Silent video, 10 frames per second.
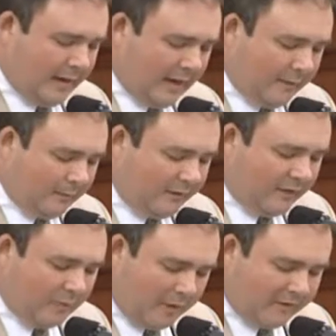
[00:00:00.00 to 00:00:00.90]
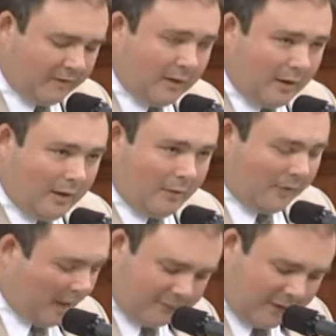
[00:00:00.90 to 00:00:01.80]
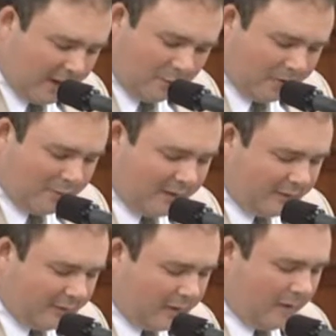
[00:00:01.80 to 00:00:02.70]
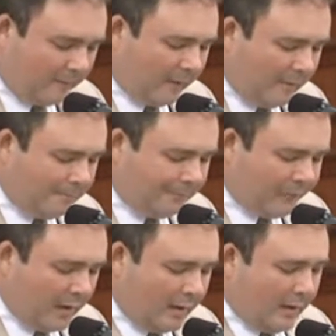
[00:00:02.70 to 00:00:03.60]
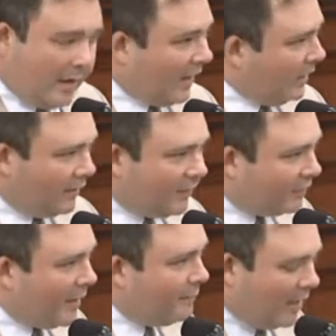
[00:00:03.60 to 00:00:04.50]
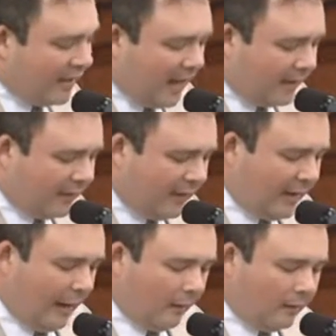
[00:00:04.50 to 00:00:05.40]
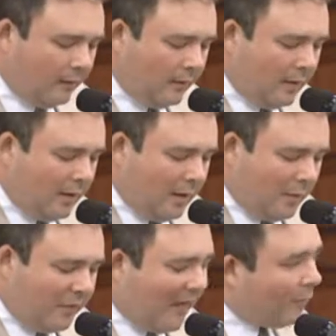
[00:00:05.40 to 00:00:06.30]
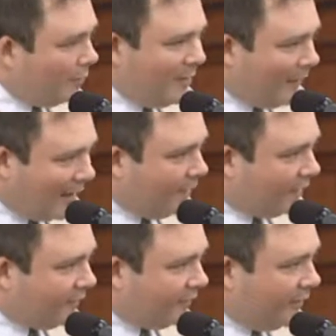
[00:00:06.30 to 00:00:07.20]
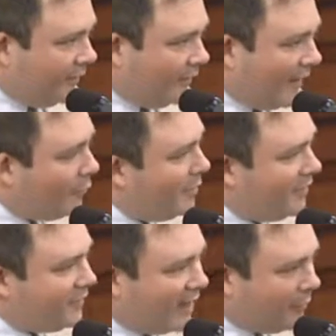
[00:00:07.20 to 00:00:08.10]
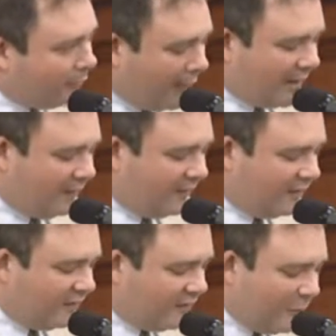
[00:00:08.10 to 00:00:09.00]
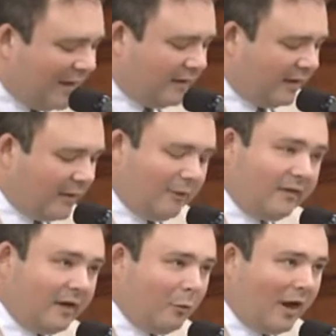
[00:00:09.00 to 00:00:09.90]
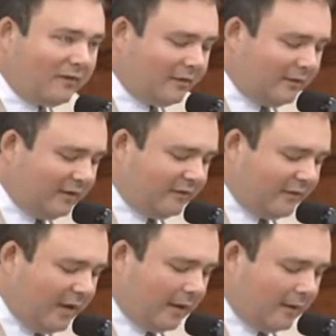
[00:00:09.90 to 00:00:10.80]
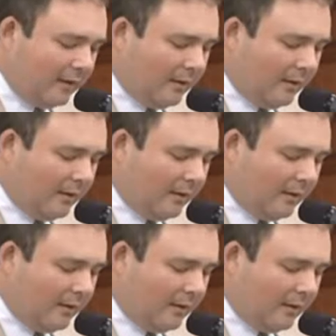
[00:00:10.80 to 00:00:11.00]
items in the budget without saying where the money is going to come from. I'd love to spend money out of thin air, but that would be reckless. That would be the type of reckless spending that we see in Washington, D.C.